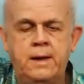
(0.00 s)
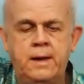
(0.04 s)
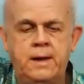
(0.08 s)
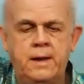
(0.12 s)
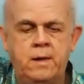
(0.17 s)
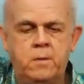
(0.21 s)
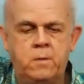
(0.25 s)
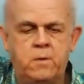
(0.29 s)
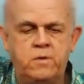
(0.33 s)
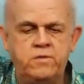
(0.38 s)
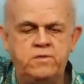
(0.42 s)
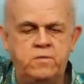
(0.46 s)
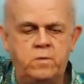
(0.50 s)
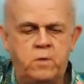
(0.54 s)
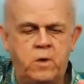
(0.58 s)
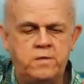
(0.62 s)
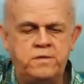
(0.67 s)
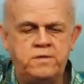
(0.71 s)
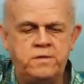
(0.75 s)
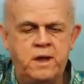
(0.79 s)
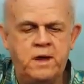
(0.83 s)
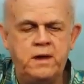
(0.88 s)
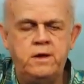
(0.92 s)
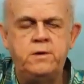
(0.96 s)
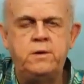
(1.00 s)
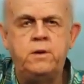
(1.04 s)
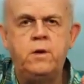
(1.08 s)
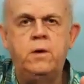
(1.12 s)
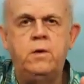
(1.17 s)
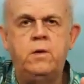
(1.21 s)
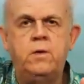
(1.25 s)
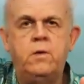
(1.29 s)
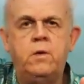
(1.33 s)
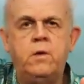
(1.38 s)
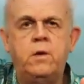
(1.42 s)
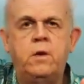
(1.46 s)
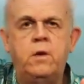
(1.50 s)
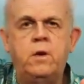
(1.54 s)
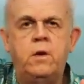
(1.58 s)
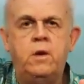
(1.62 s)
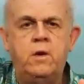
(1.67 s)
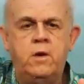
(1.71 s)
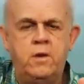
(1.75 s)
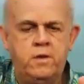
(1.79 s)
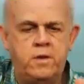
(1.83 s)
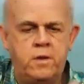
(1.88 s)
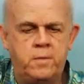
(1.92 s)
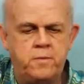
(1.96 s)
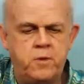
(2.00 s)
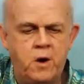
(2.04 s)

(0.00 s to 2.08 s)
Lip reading: And what they do, the